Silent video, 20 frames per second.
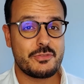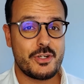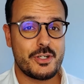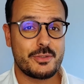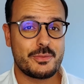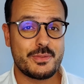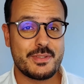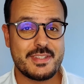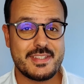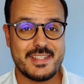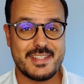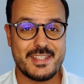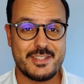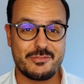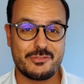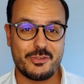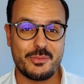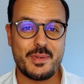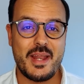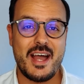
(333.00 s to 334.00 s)
fragrance, this is
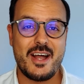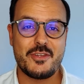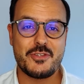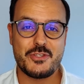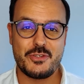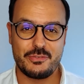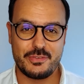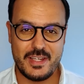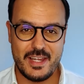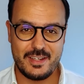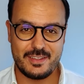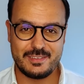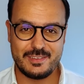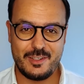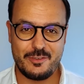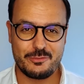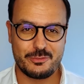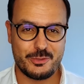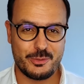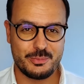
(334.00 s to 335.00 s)
from the house of
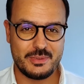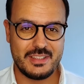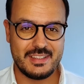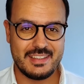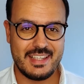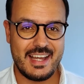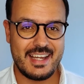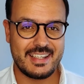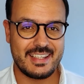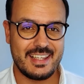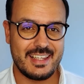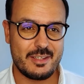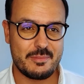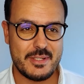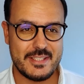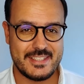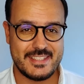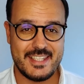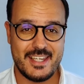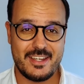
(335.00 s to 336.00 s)
Guerlain from the La
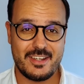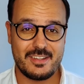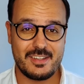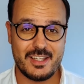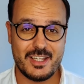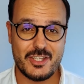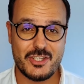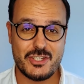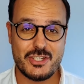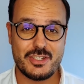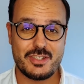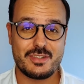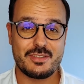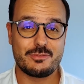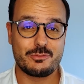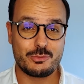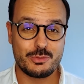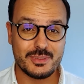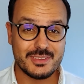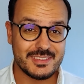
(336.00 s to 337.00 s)
Relamatière
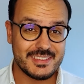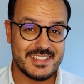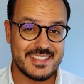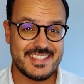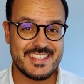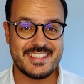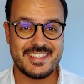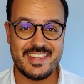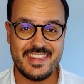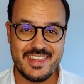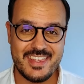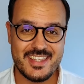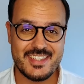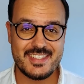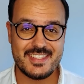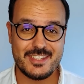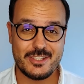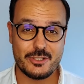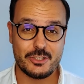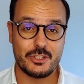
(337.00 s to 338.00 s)
collection, released
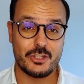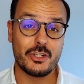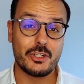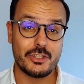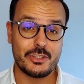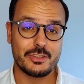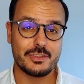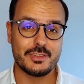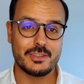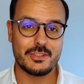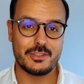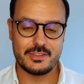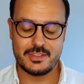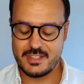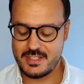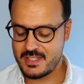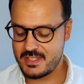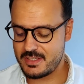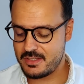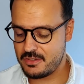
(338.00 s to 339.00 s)
this year, early on
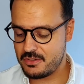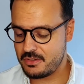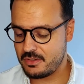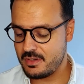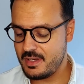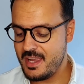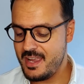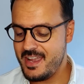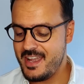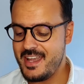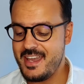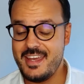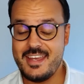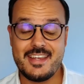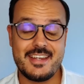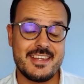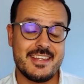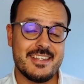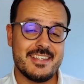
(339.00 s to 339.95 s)
this year. It